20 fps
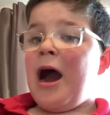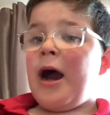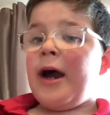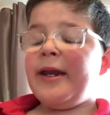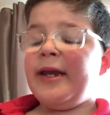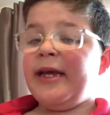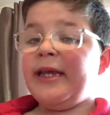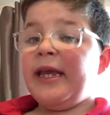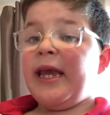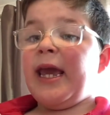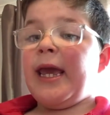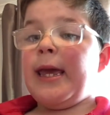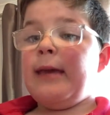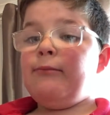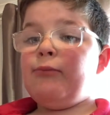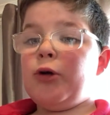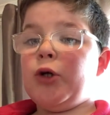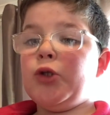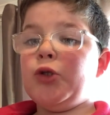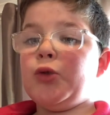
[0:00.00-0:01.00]
and then you keep
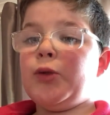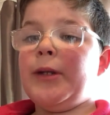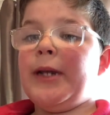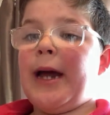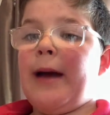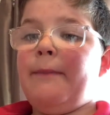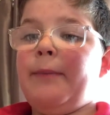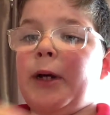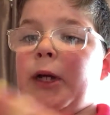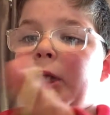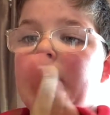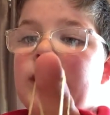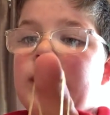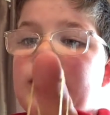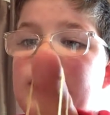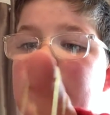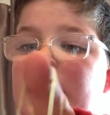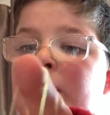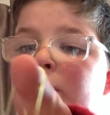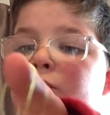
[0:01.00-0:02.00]
on doing it but you
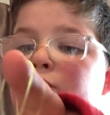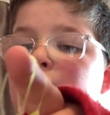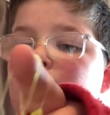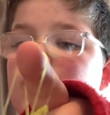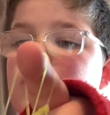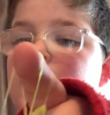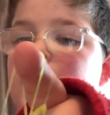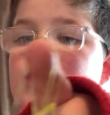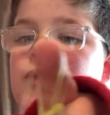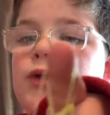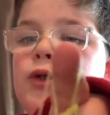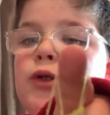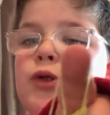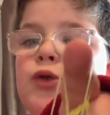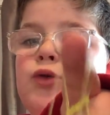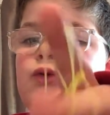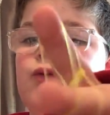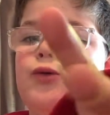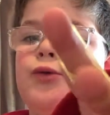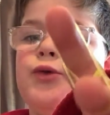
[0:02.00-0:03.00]
don't you
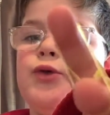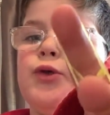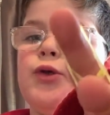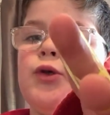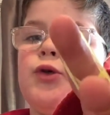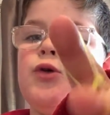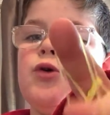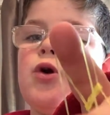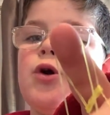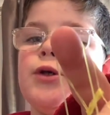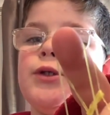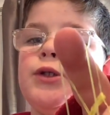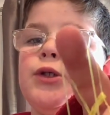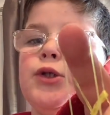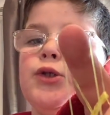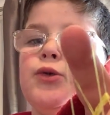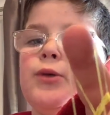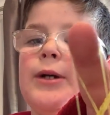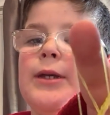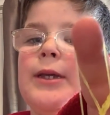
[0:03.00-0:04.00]
don't do the cross you
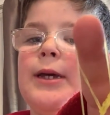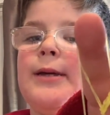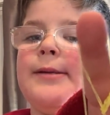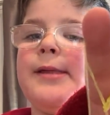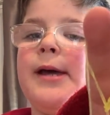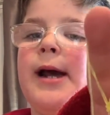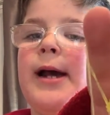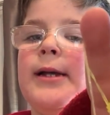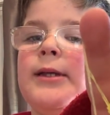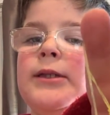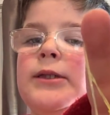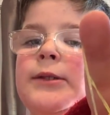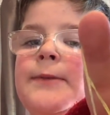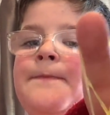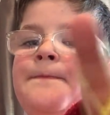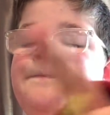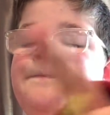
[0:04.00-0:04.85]
do it like this